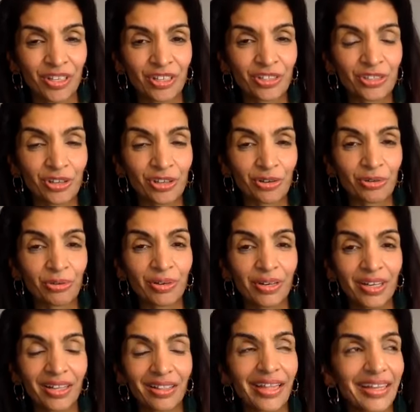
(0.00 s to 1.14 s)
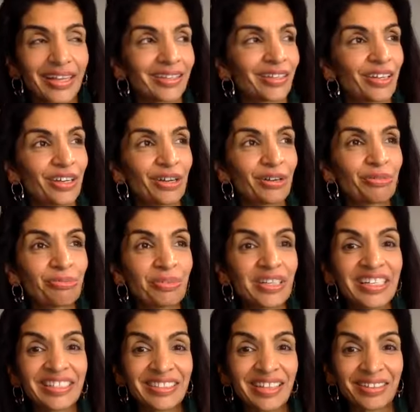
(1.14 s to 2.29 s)
So, like
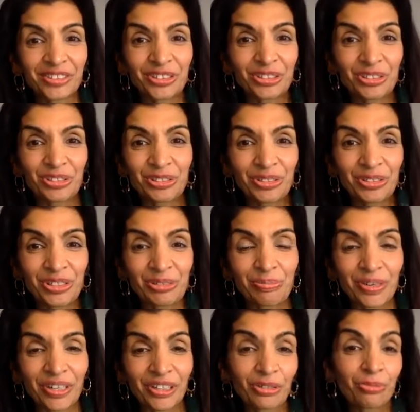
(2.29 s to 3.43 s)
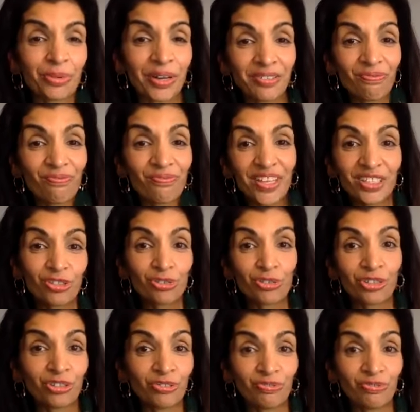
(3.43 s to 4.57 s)
reading Dr. Seuss's book, One Fish,
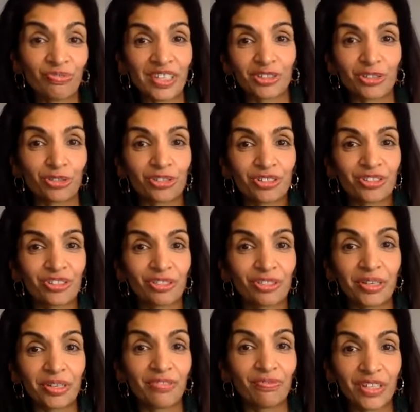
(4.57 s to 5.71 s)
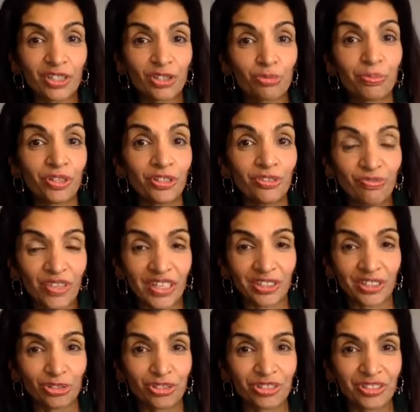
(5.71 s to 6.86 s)
Two Fish, Three Fish, Blue Fish,
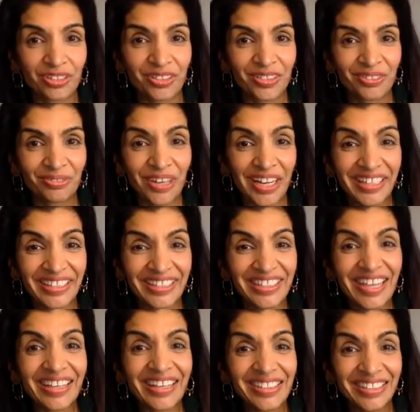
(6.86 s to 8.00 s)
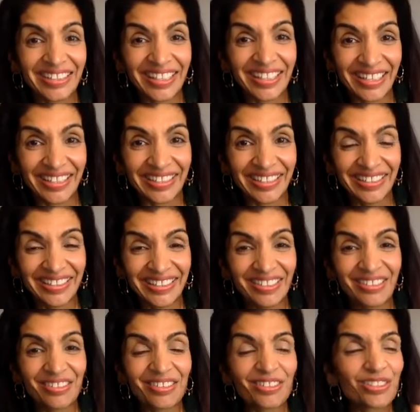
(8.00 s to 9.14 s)
right? As a kid,
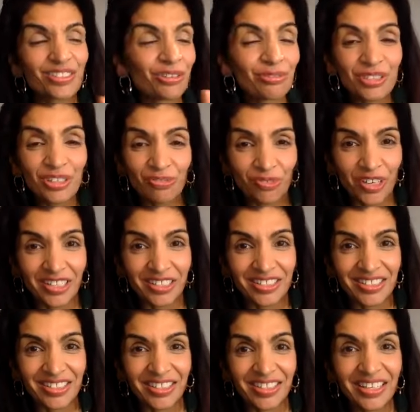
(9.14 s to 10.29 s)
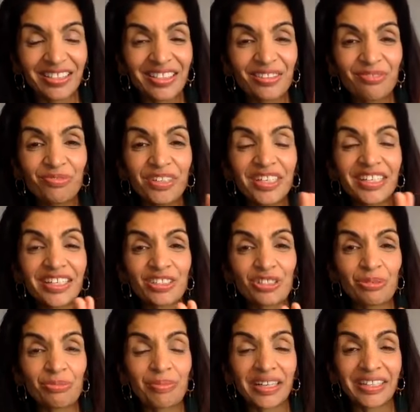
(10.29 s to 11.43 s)
so different than reading it
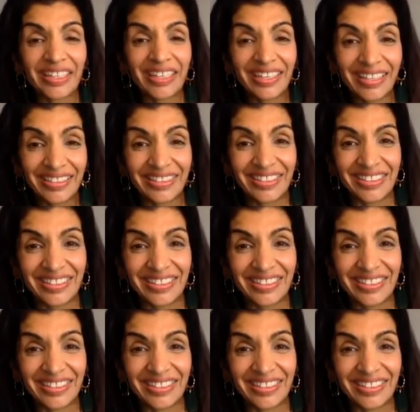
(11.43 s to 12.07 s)
to my kids.